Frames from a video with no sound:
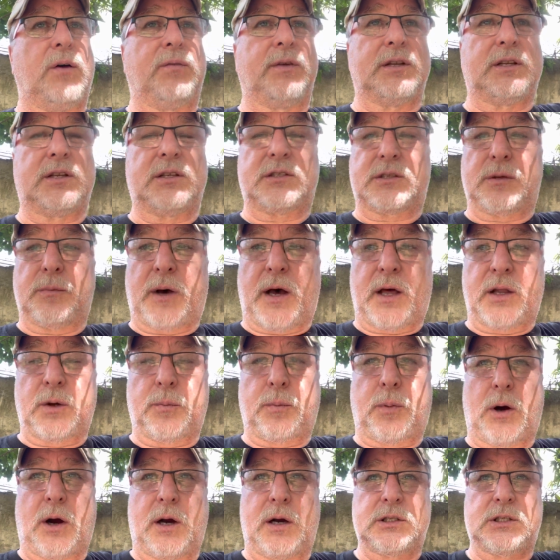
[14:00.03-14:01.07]
into some other
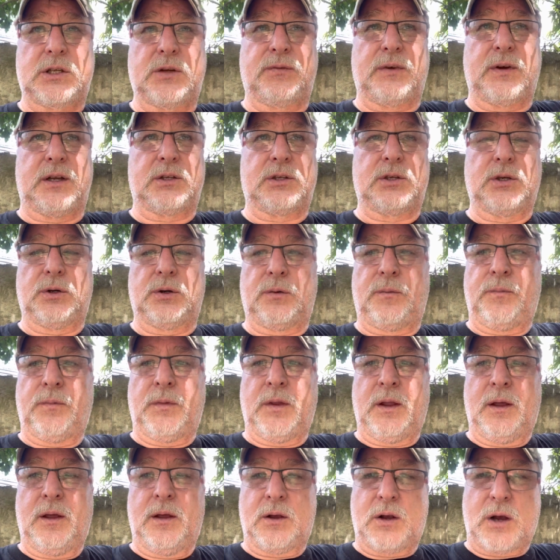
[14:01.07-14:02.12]
parts of it too.
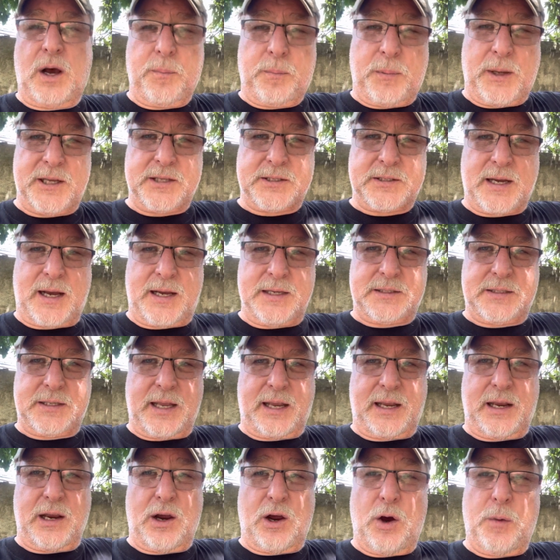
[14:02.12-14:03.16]
God bless, guys.
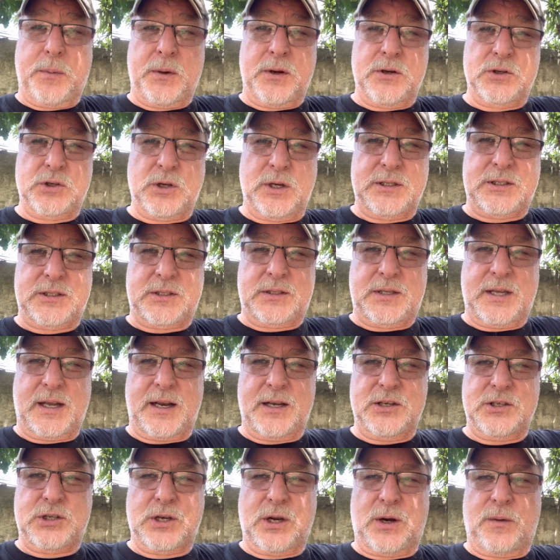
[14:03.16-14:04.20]
Take care. I hope you enjoyed
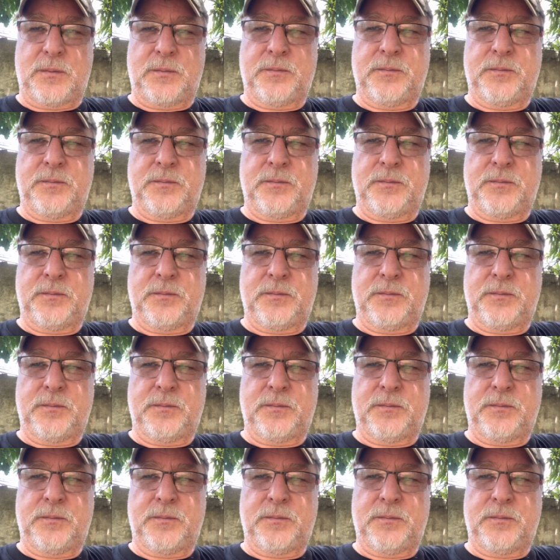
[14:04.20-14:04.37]
today's show.